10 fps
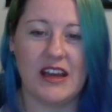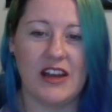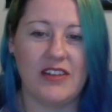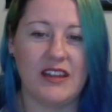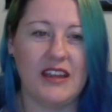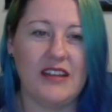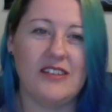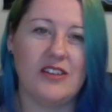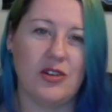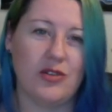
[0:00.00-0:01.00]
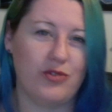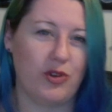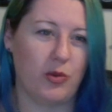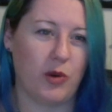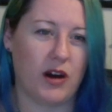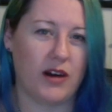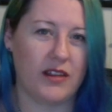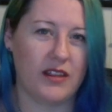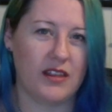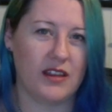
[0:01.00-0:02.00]
I mean, he's known for a while
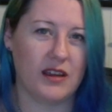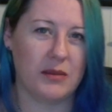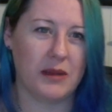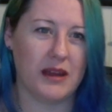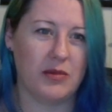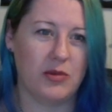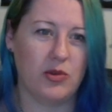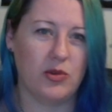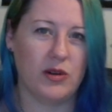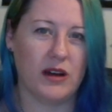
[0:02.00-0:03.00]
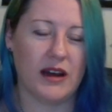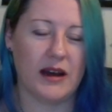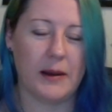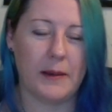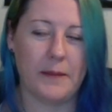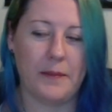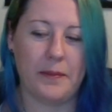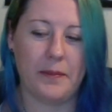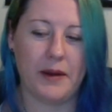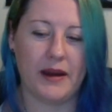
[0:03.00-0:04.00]
that they're compatible,
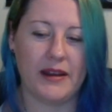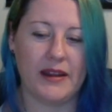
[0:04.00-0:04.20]
but